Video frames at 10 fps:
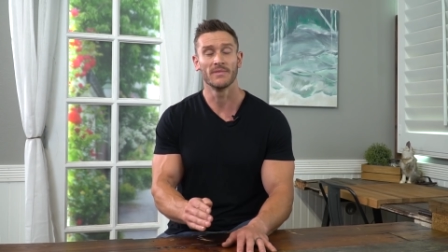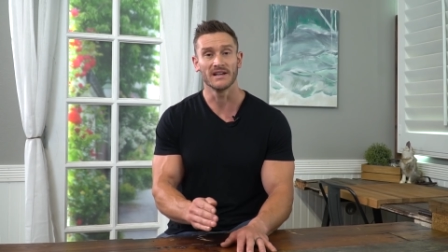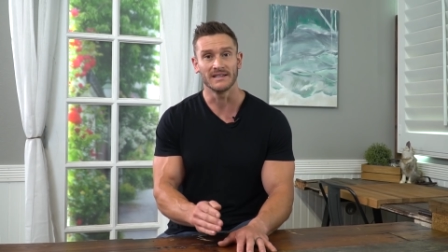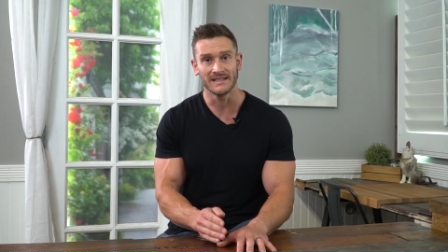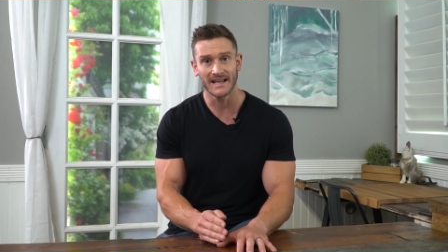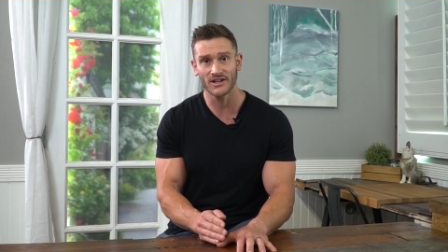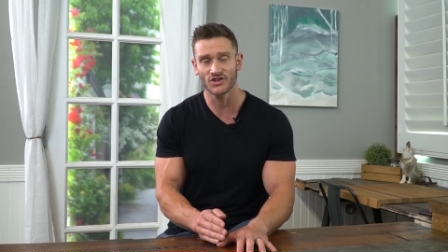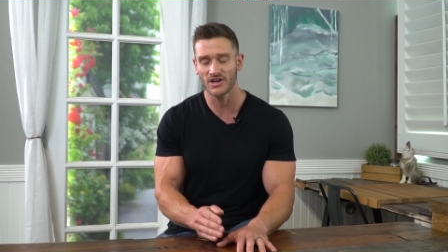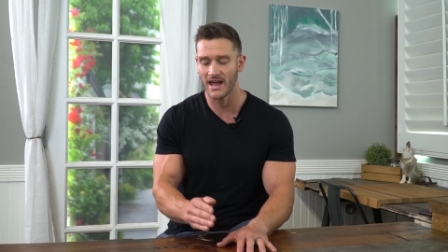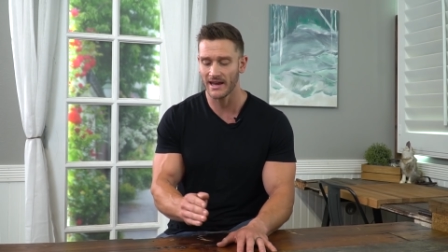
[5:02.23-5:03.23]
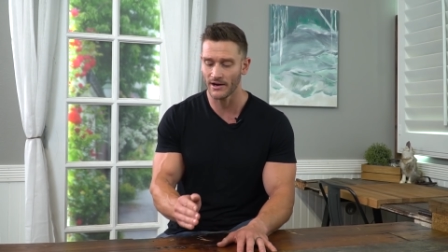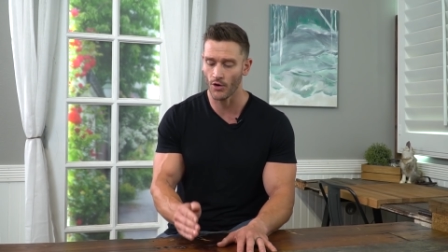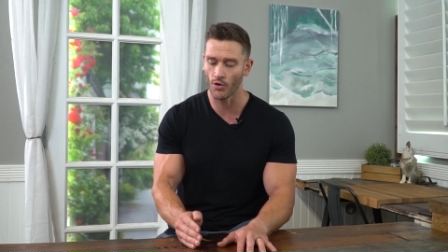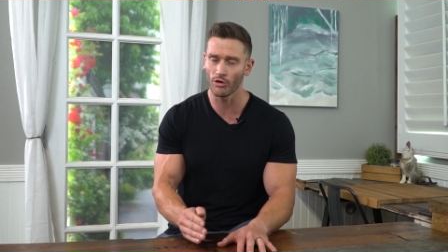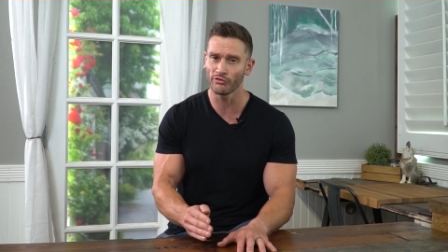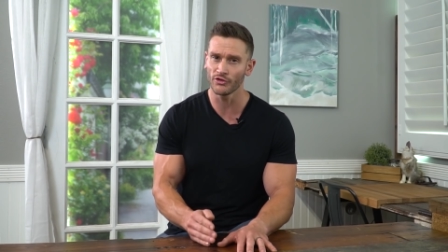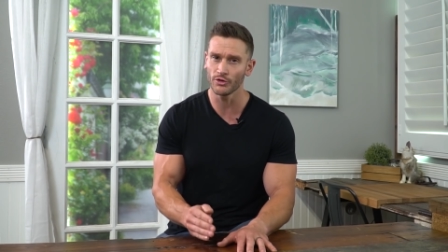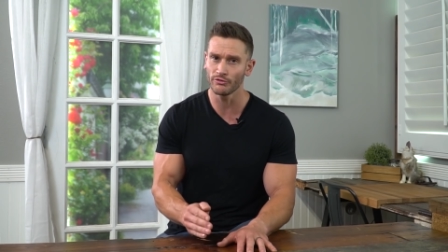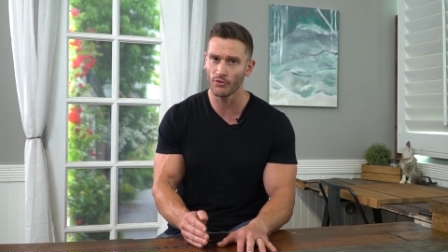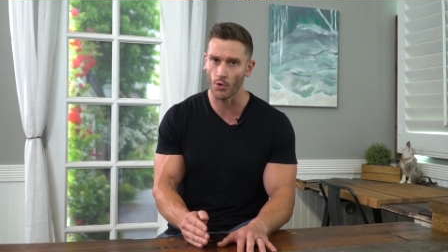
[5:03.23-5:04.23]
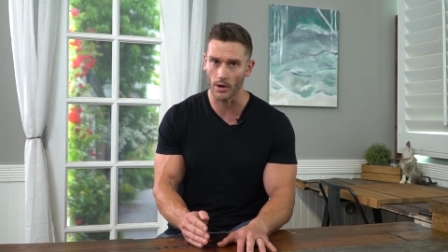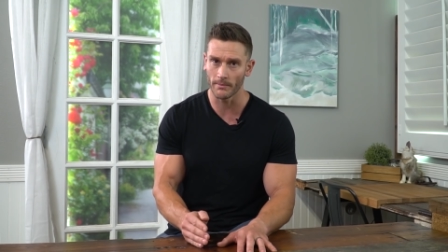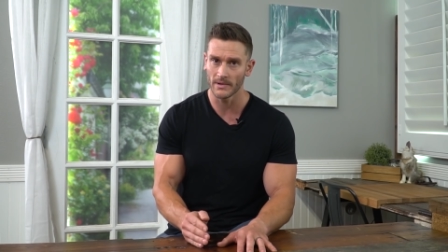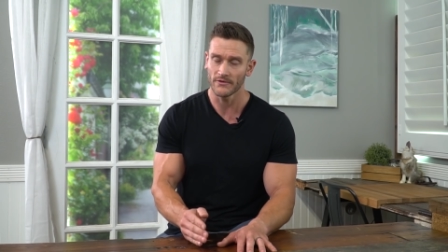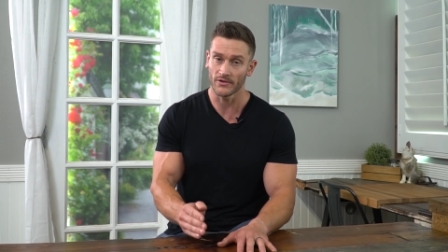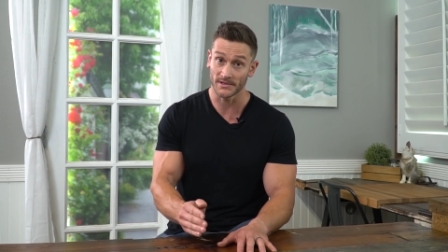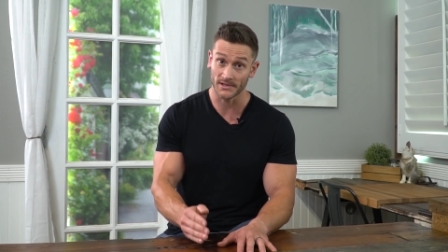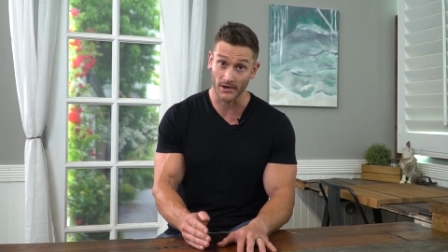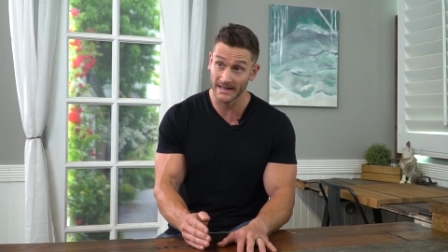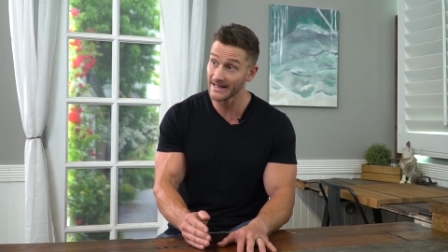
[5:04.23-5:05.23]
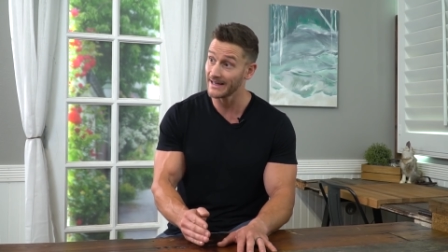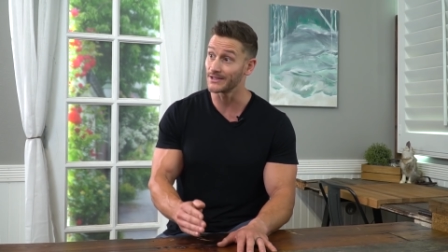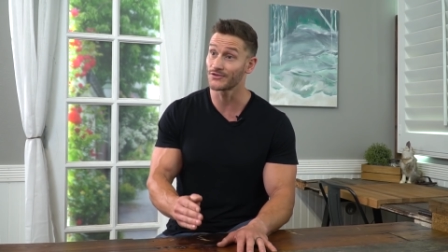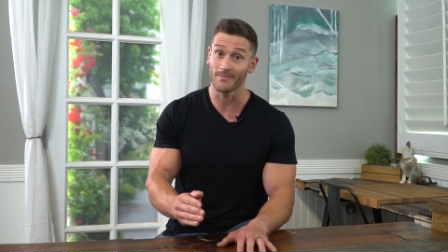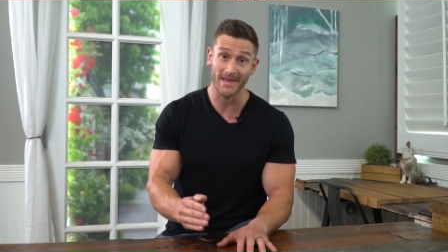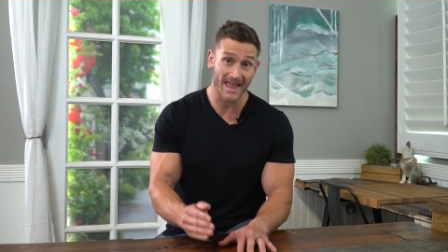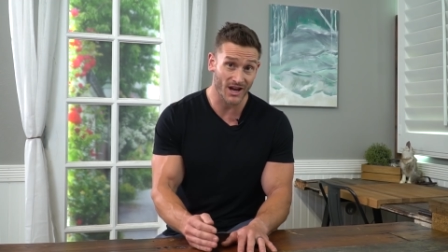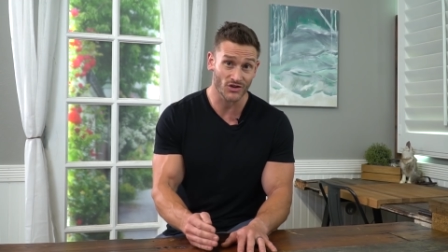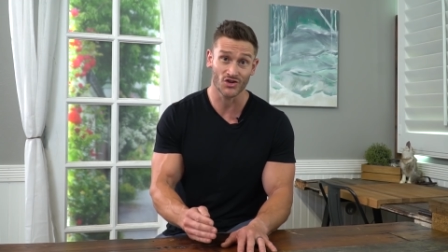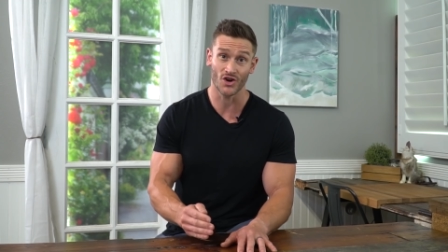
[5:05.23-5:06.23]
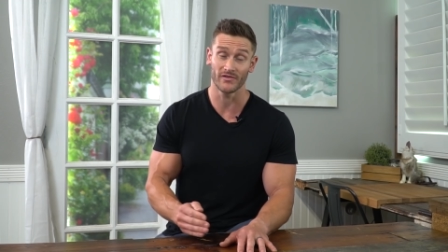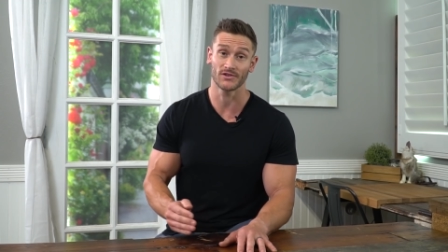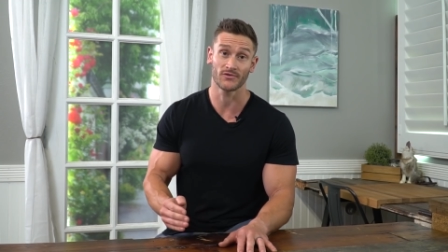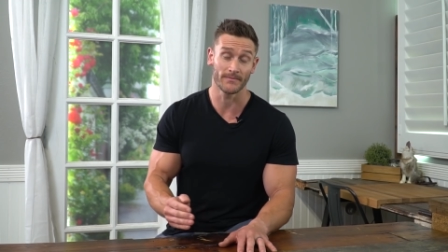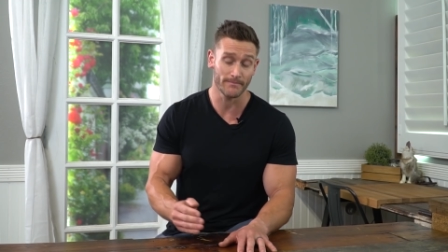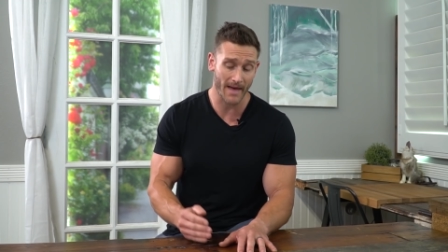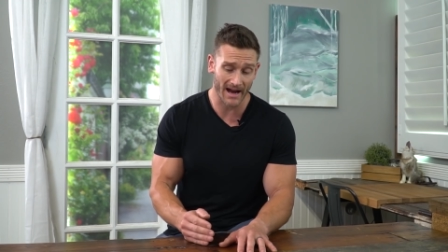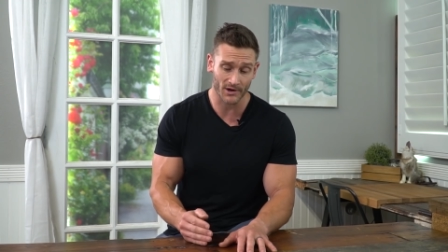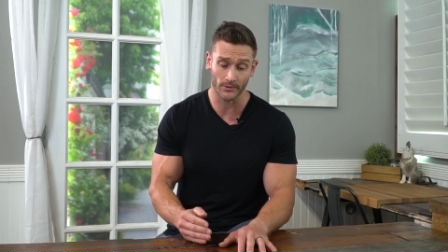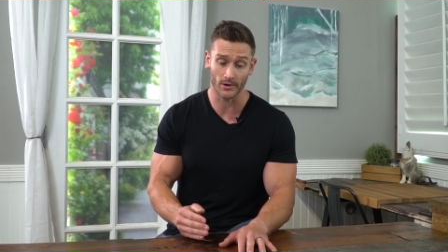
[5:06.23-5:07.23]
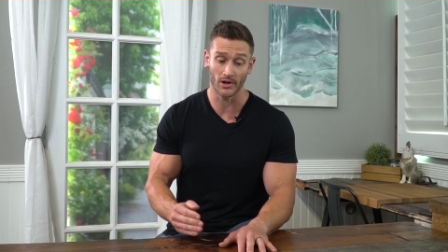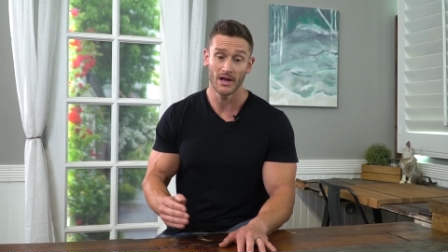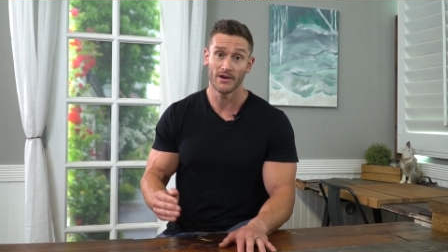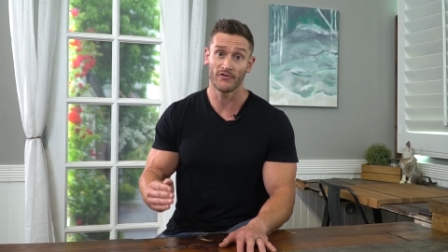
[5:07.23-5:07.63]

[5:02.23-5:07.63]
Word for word: but DHA in a whole food form from sardines, from anchovies, from mackerel,